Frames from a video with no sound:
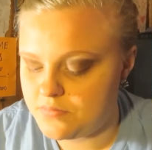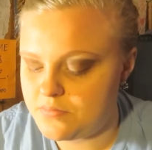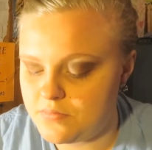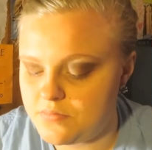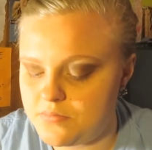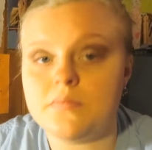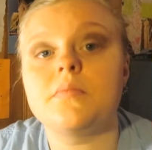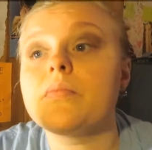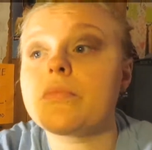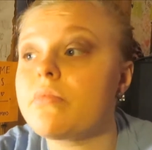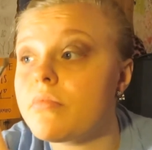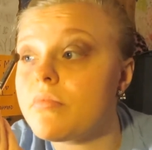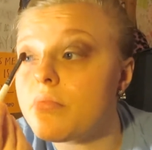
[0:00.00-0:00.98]
color
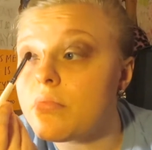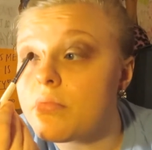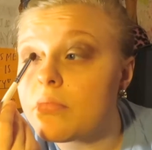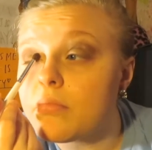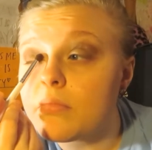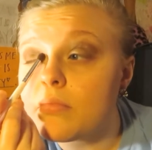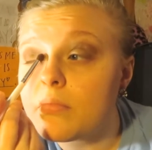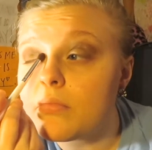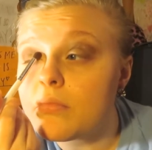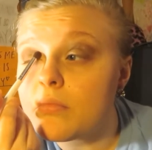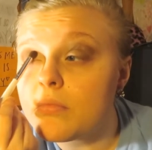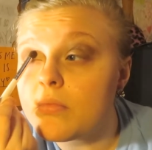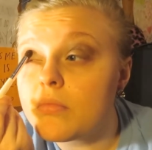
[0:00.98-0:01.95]
in my Bare
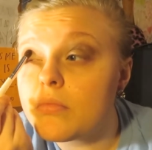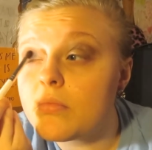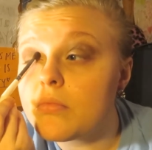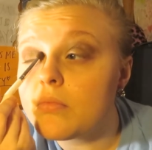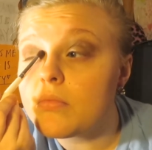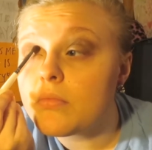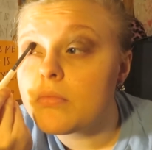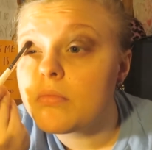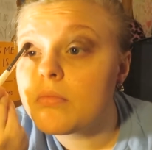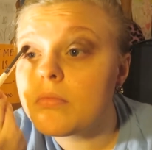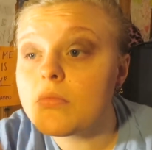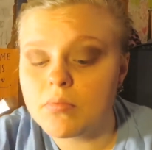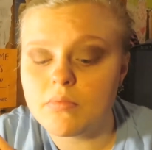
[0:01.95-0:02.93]
palette
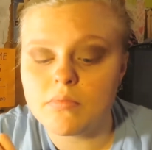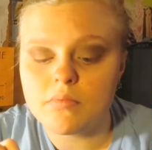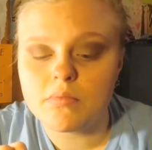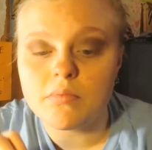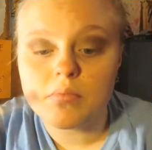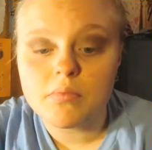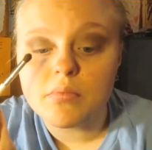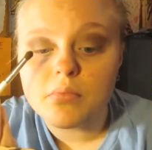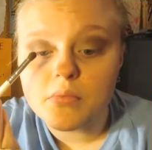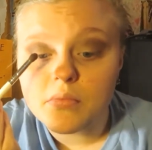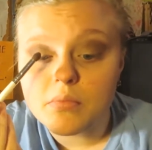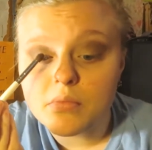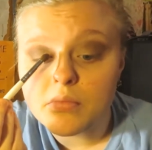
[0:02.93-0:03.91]
and
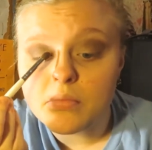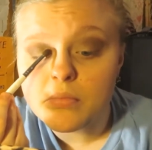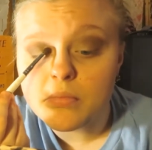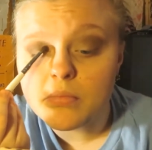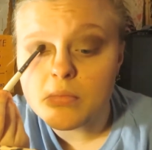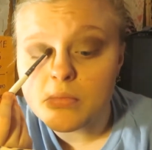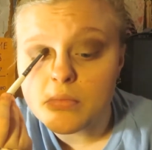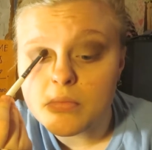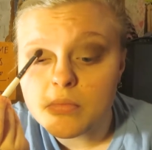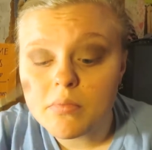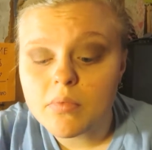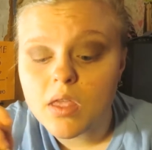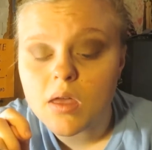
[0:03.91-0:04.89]
putting it
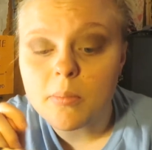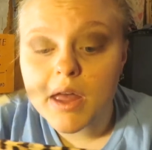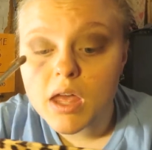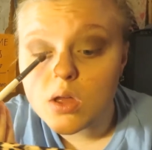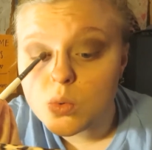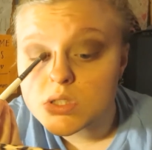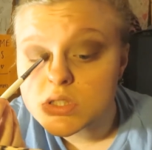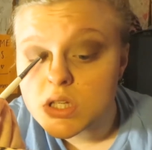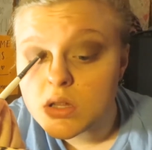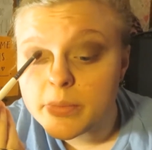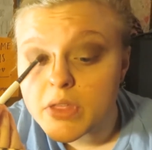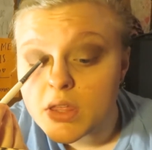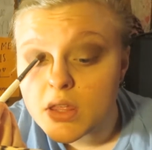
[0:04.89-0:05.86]
in the inner
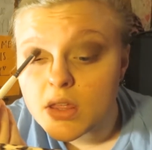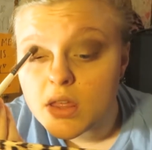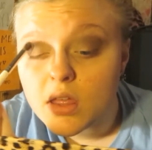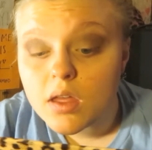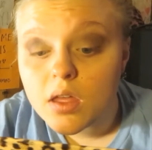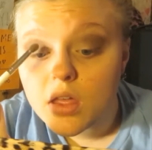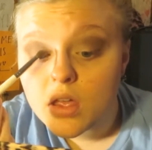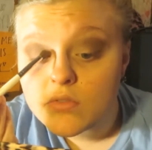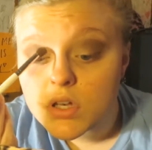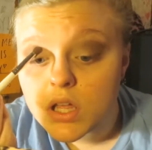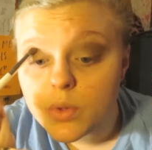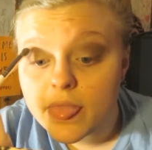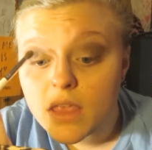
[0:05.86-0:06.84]

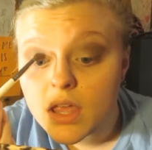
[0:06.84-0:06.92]
corners